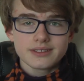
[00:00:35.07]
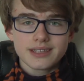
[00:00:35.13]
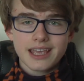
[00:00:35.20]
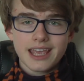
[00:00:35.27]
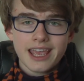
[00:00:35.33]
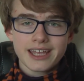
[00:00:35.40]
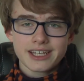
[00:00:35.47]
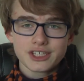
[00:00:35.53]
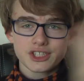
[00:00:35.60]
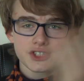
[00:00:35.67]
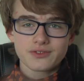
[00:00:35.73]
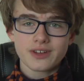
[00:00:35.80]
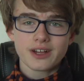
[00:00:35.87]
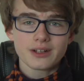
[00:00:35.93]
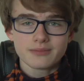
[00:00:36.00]
it just
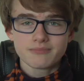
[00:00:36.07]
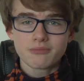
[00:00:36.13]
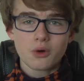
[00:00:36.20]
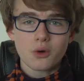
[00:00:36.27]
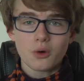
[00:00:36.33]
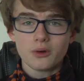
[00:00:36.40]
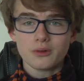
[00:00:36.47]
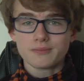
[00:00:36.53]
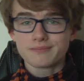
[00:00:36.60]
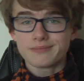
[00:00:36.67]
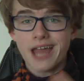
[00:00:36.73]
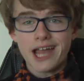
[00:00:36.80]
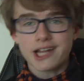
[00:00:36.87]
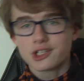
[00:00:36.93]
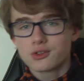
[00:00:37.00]
felt more
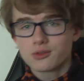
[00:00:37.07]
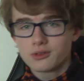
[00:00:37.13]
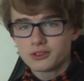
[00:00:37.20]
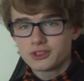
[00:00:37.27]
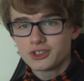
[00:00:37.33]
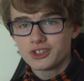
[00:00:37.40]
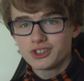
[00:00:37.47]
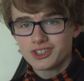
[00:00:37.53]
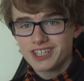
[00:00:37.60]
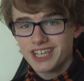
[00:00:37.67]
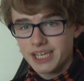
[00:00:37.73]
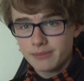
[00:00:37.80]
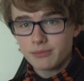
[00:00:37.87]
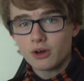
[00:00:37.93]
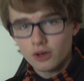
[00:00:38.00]
natural to just
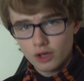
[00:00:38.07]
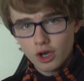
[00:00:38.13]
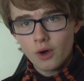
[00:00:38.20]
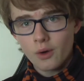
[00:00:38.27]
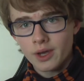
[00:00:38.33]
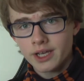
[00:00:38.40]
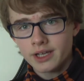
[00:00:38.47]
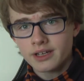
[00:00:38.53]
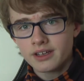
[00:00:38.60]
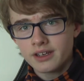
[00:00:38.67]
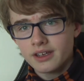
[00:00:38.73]
keep on going